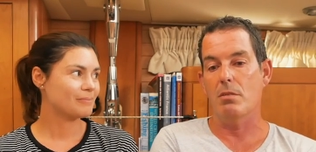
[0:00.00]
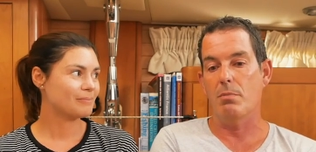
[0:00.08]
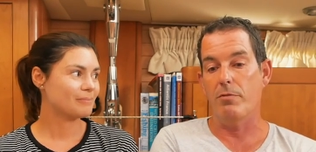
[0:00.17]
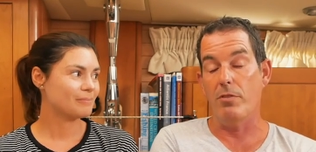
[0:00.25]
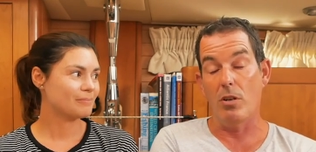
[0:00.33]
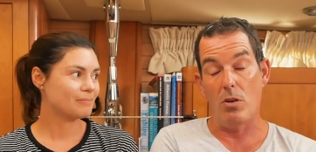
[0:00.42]

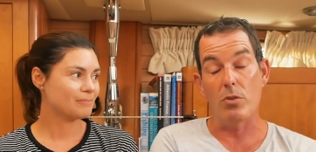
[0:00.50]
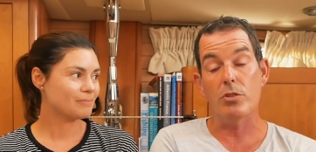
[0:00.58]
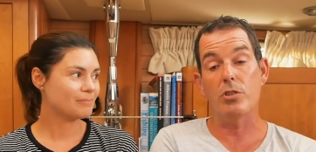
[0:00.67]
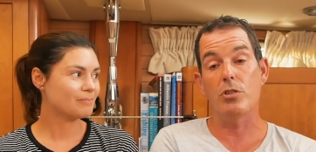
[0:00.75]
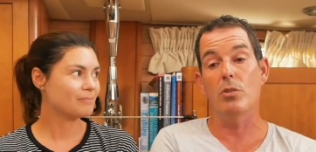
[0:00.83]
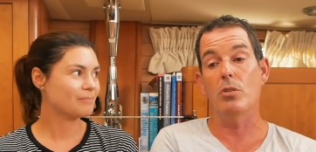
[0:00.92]
Speaker 1: for
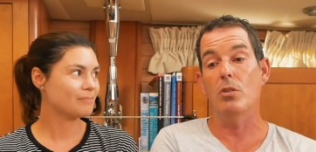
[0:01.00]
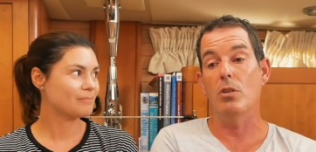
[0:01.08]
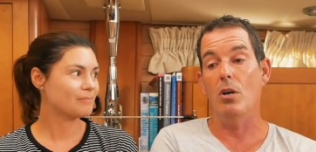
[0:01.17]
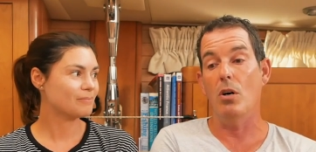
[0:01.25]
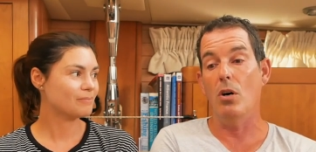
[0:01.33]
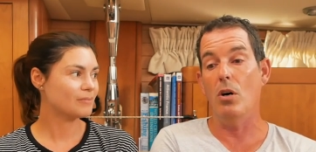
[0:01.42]
longshore,
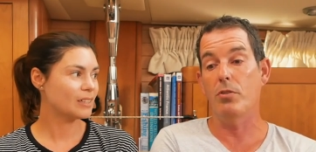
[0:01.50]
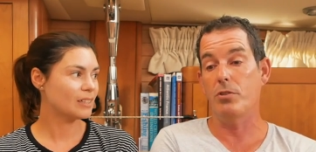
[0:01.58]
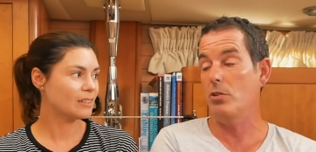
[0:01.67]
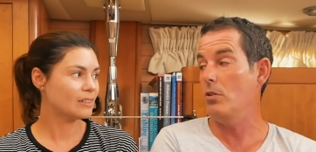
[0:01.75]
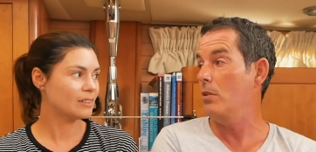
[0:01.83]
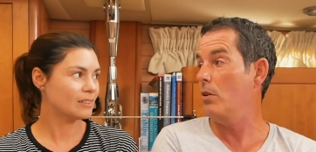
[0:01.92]

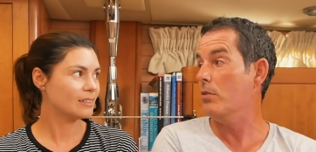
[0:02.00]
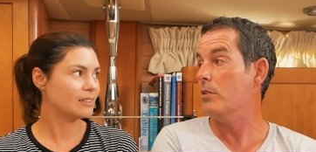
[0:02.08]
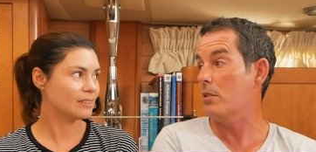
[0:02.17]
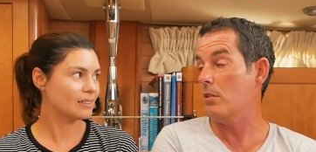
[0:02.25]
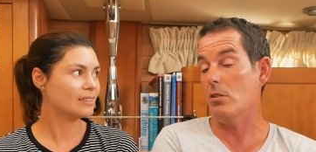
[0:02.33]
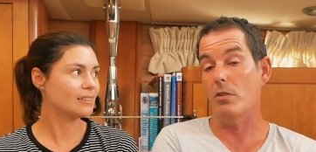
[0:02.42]
offshore, long
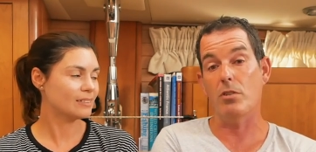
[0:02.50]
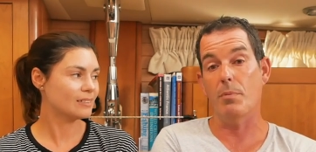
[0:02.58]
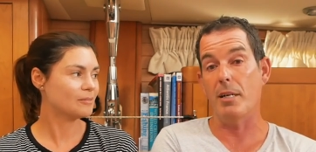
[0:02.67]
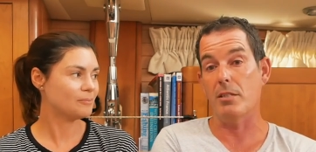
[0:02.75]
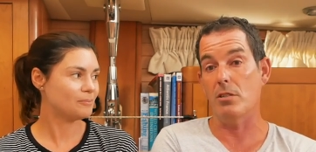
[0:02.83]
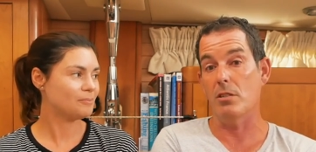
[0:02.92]
distance offshore
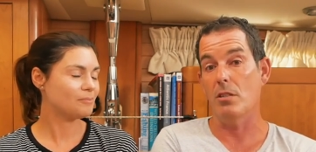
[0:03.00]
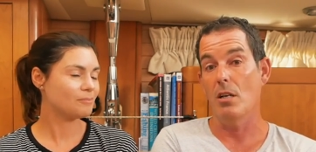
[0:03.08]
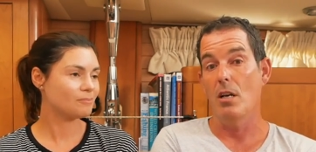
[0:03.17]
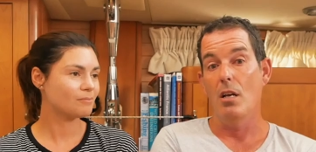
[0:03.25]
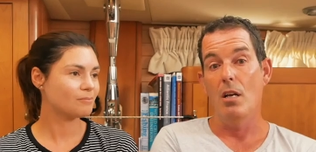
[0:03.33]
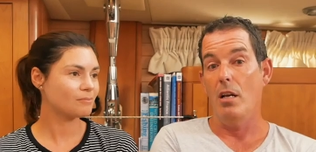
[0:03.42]
passages,
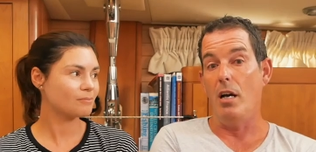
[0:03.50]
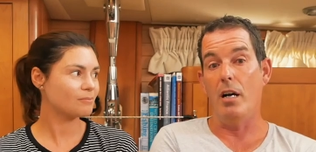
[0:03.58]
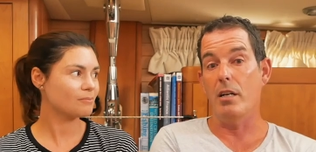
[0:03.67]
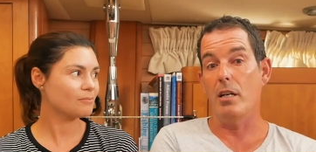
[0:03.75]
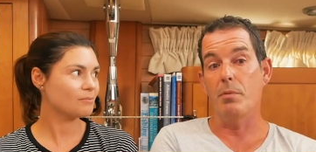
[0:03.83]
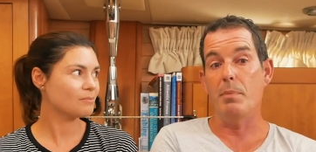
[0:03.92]
and
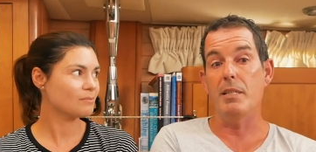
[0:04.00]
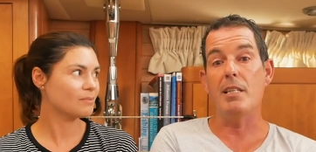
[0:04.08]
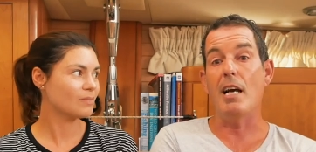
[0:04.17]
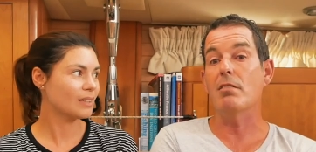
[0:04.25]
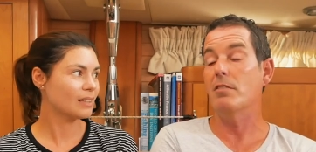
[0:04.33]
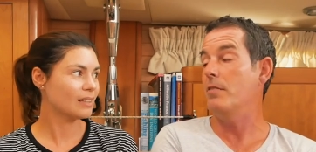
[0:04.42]
I'd be
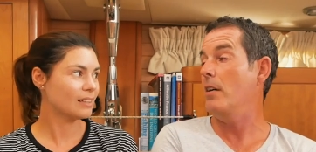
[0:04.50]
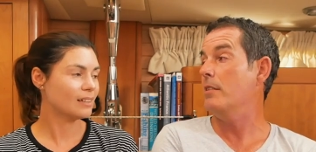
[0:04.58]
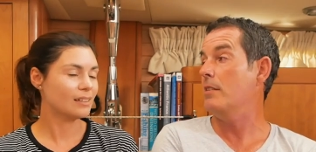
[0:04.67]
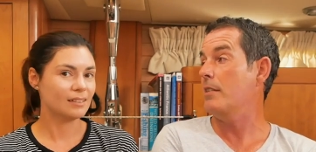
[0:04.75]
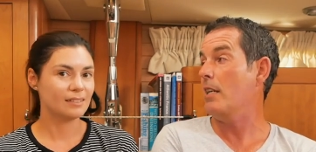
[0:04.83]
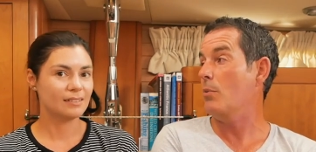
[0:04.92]
terrified
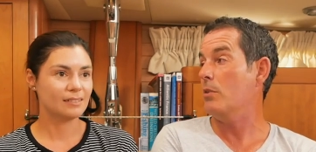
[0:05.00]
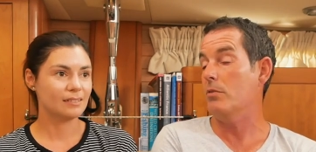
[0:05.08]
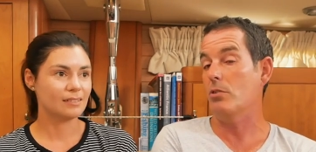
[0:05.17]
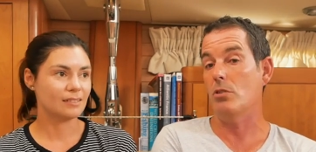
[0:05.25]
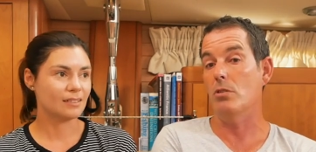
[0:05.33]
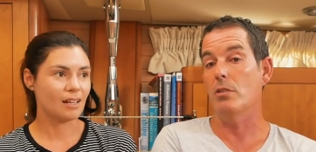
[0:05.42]
to take one
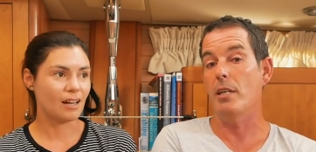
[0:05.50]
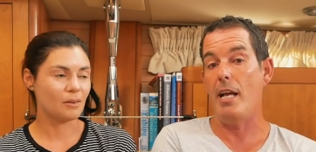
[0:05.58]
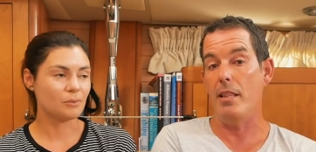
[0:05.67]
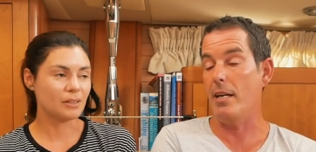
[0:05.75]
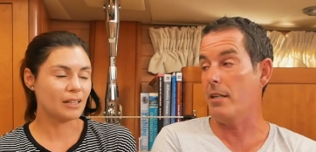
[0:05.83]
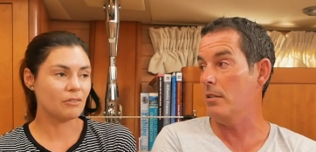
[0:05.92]
offshore
Speaker 2: in that
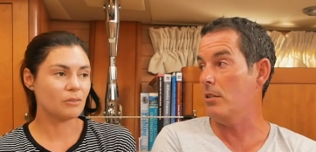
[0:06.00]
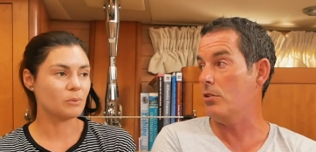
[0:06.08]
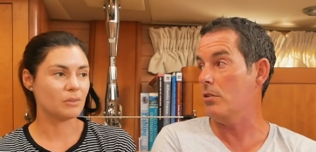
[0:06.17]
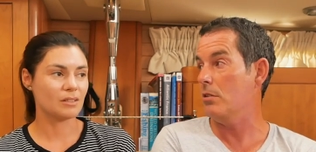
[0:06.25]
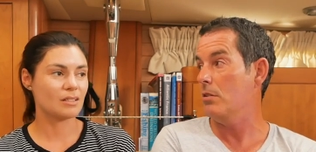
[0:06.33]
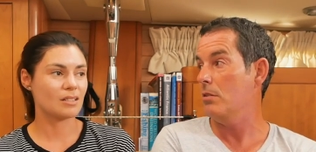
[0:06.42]
condition. I wouldn't even
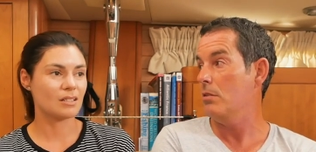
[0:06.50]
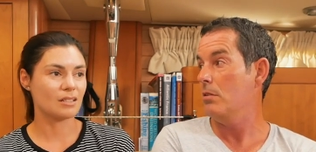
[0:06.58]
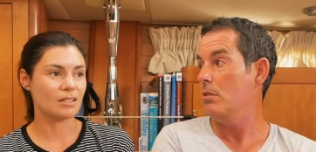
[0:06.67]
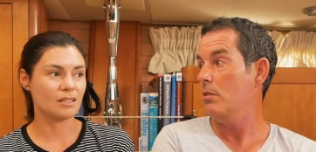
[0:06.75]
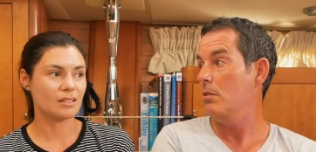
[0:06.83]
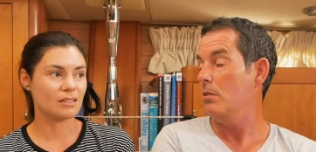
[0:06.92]
want
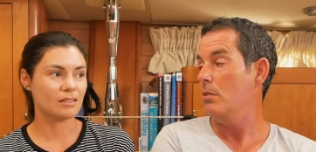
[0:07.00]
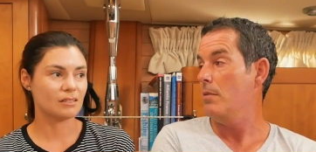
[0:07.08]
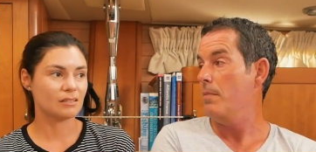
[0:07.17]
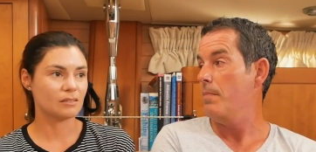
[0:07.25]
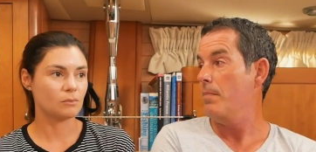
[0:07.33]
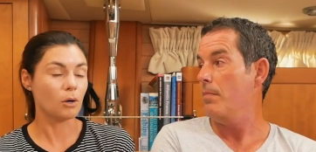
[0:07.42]
to.
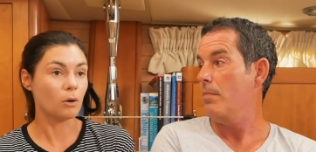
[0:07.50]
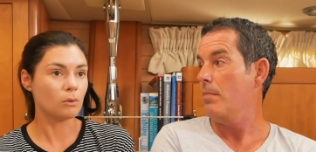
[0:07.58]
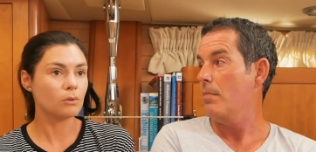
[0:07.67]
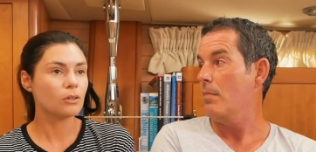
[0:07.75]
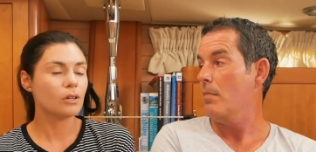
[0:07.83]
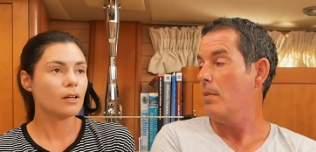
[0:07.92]

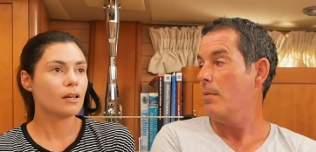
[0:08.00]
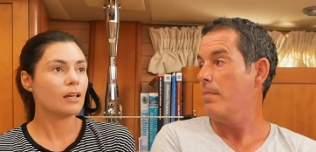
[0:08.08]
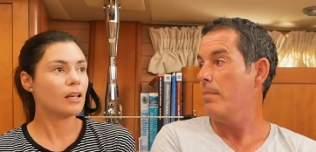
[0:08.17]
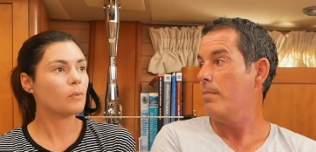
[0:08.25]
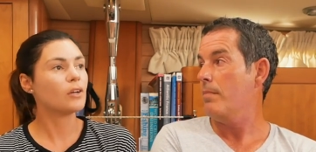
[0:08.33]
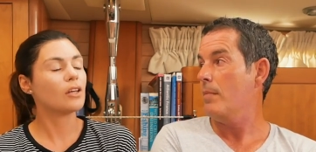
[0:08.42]
Well,
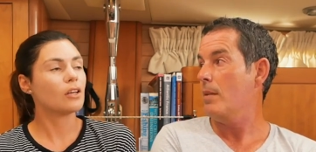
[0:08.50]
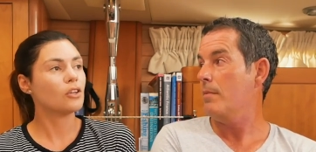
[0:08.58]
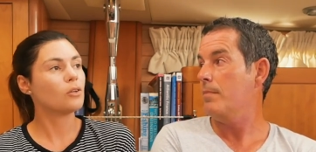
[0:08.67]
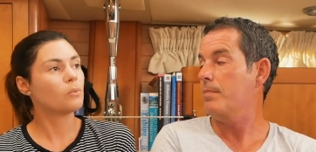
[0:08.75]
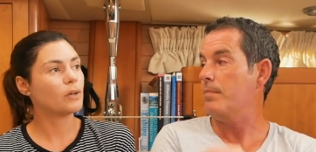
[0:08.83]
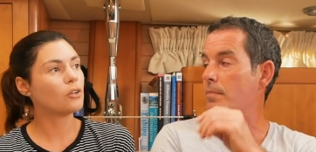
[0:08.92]
when
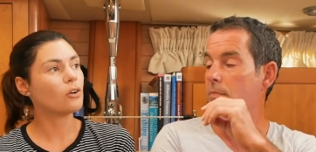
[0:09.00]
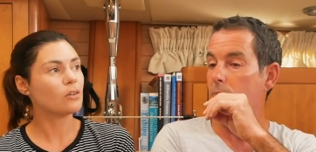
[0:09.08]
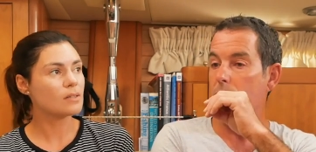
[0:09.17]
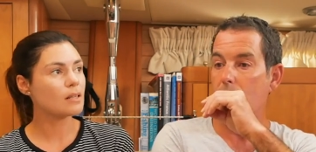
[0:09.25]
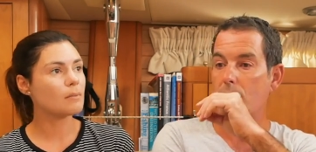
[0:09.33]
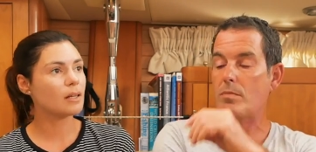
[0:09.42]
when you're on
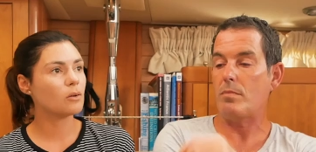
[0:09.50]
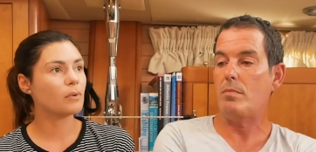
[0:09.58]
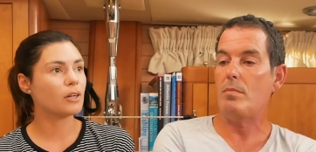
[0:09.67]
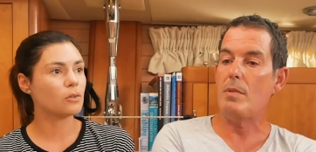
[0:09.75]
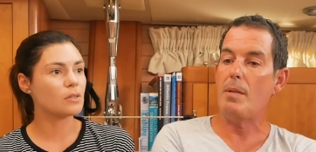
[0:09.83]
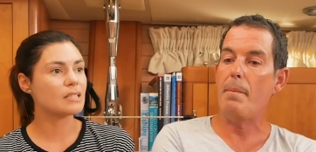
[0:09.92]
something where
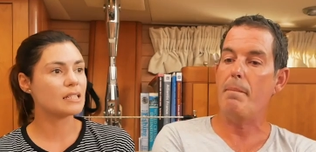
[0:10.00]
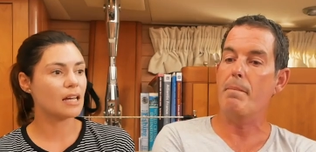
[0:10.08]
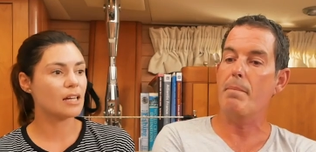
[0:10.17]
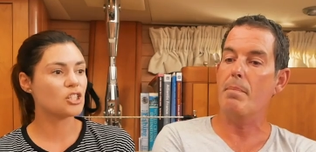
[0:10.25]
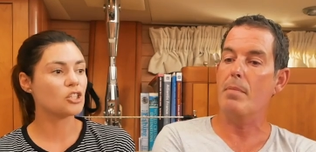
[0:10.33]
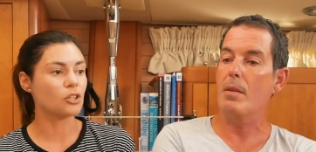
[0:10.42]
you're
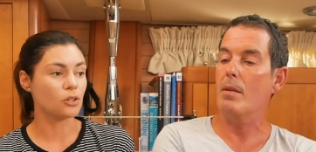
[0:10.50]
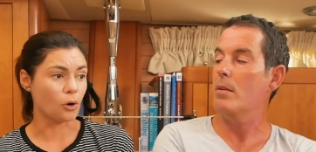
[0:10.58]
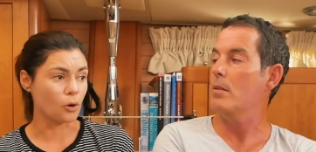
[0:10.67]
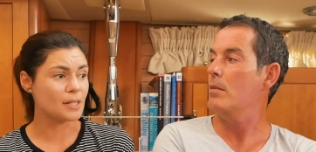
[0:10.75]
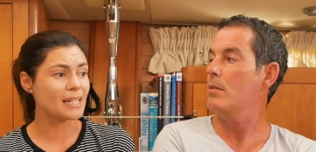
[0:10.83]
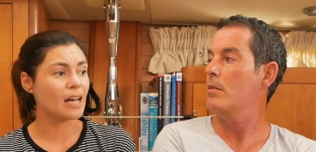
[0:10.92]
scared to
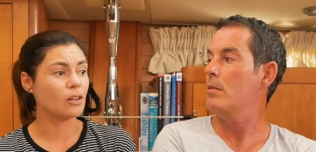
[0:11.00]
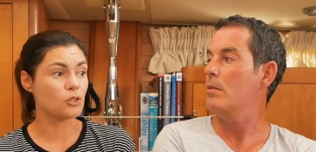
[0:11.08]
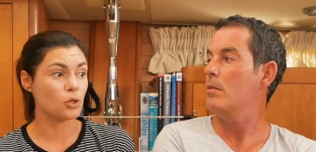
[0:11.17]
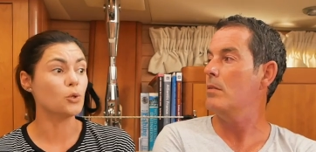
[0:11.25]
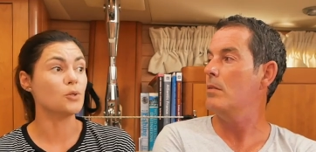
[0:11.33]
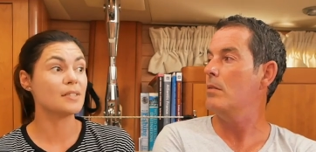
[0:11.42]
go down two